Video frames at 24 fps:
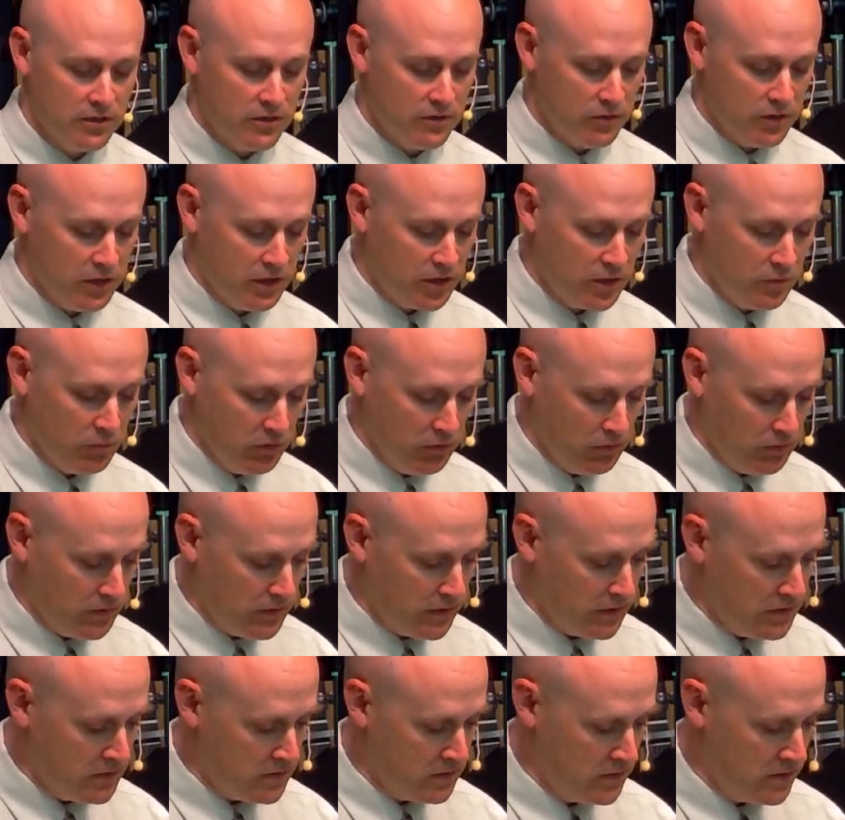into our
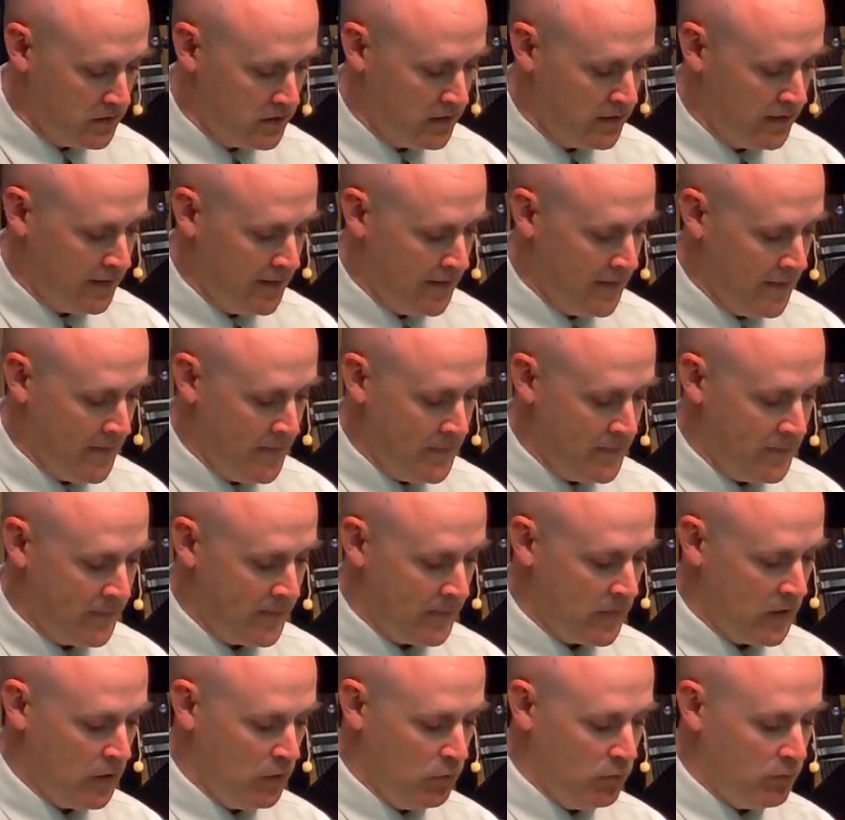communities.
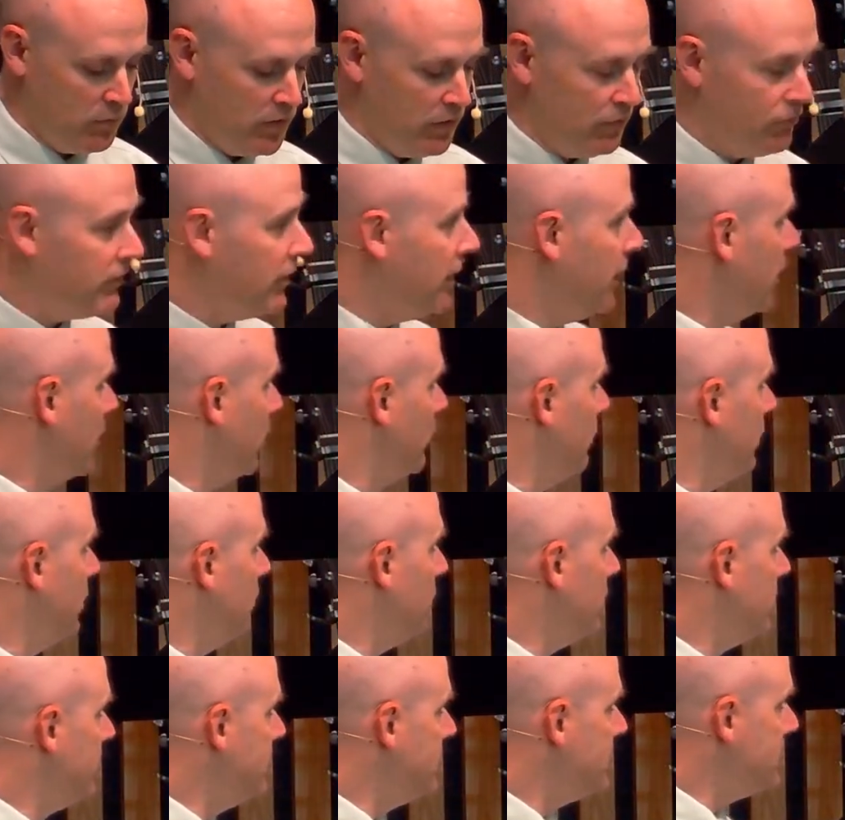But if I
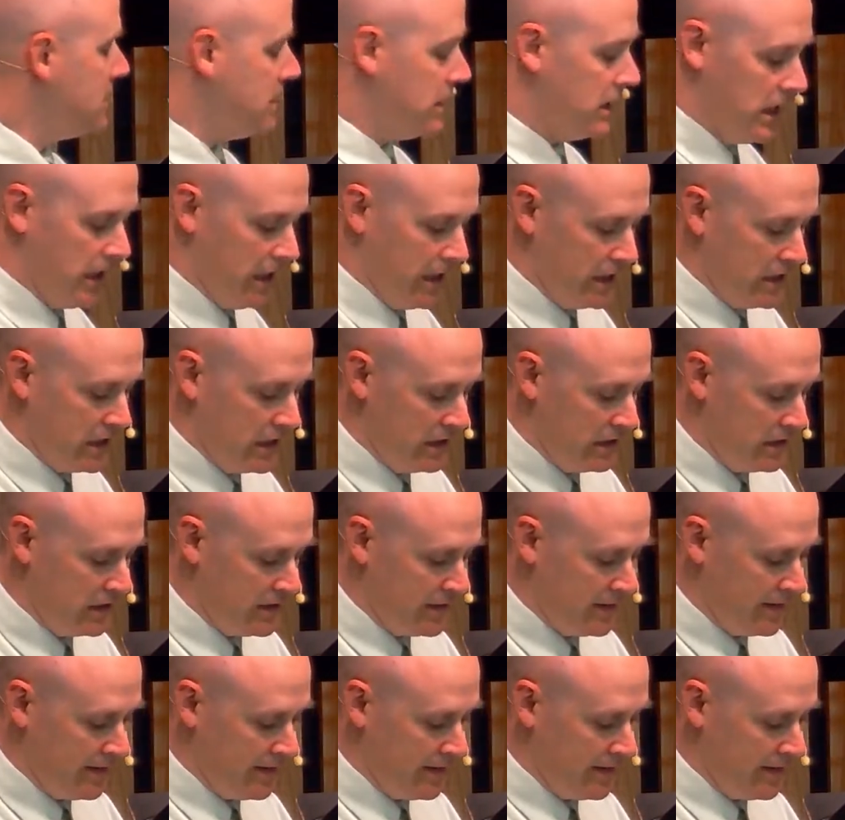agree with this slide,